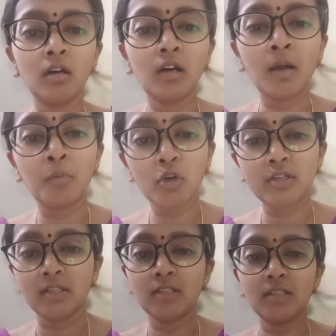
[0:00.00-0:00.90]

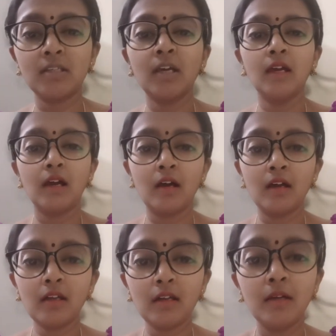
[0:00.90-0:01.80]
abortions
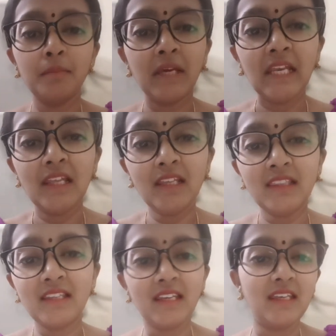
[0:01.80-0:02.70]
are mainly
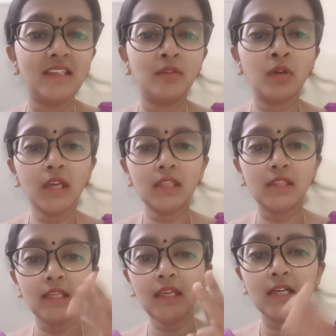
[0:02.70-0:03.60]
3. Okay,
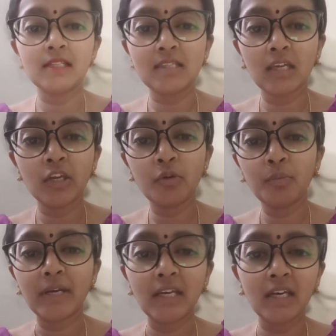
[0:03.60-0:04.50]
3 consecutive
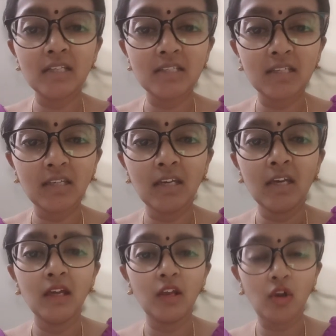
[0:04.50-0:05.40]
pregnancy
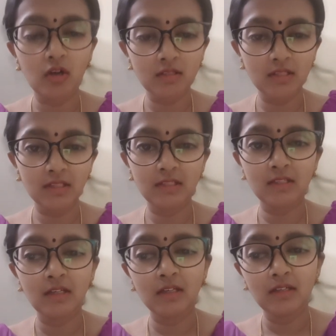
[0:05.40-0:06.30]
losses
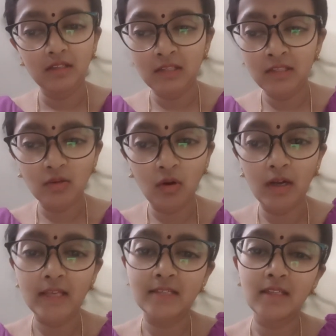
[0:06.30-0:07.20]
is called
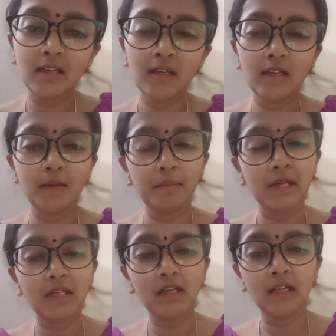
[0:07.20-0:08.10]
as the
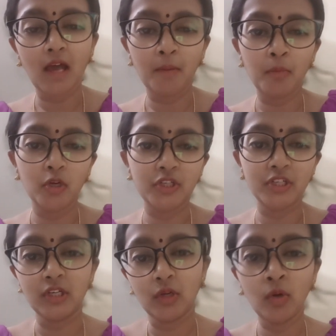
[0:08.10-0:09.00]
repeated
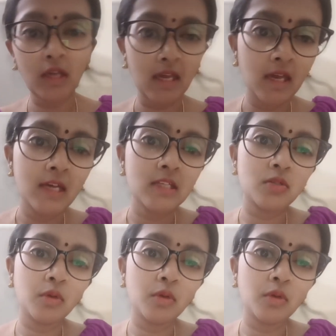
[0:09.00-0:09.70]
abortion. Okay, so